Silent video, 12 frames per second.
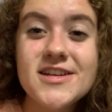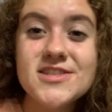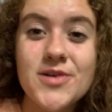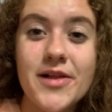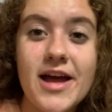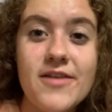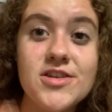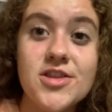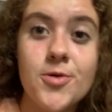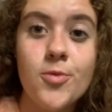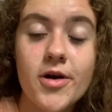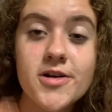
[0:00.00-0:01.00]
So I'll have
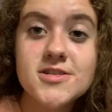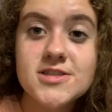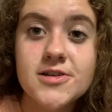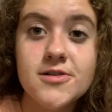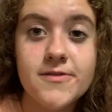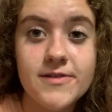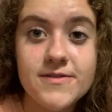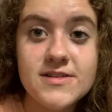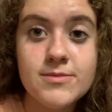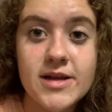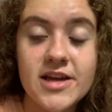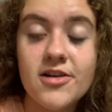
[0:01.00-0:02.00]
either 1 or 2
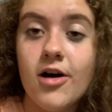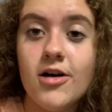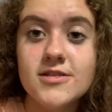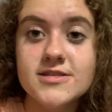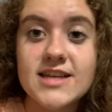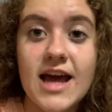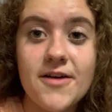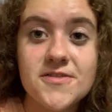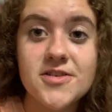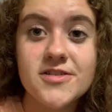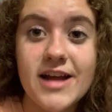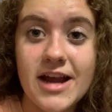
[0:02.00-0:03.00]
50-minute calls
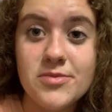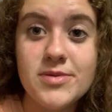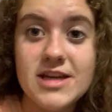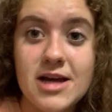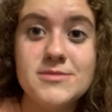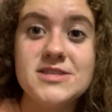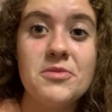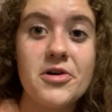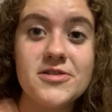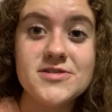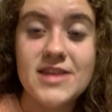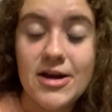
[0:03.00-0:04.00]
after 9 p.m.
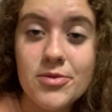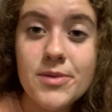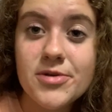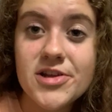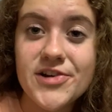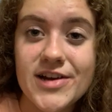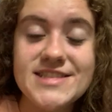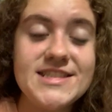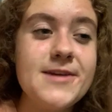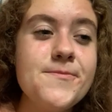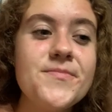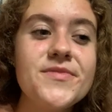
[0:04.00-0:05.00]
tomorrow, so that will be pretty
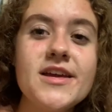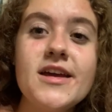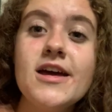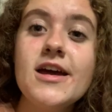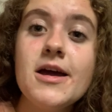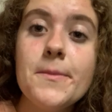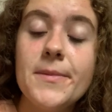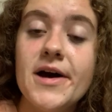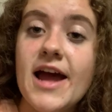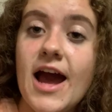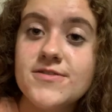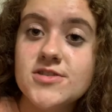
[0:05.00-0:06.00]
crazy.
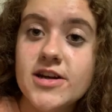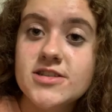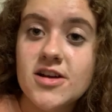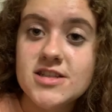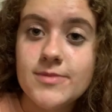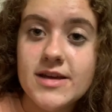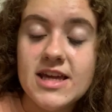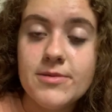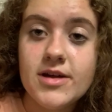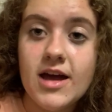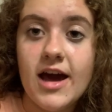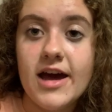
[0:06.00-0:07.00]
But after I talked to my
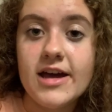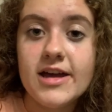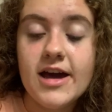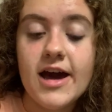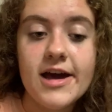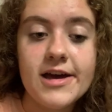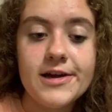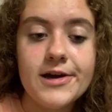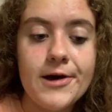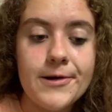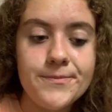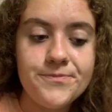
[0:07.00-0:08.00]
Gamma Chi, I
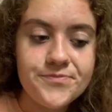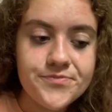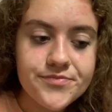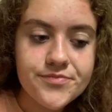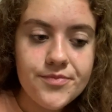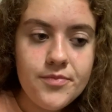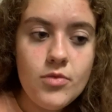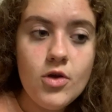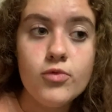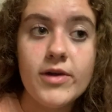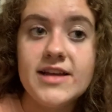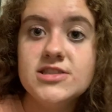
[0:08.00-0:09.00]

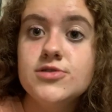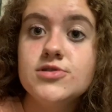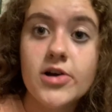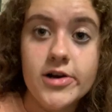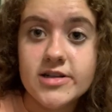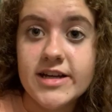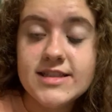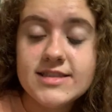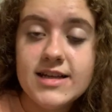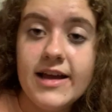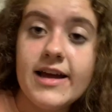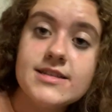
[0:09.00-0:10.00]
ran to Target.
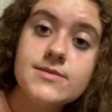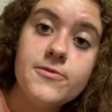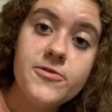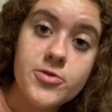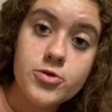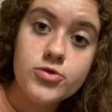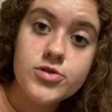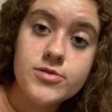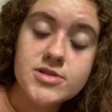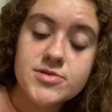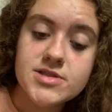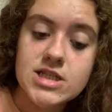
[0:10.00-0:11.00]
I got some food,
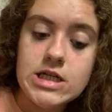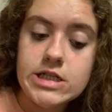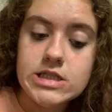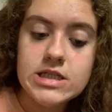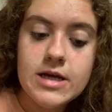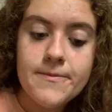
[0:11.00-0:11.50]
which was good.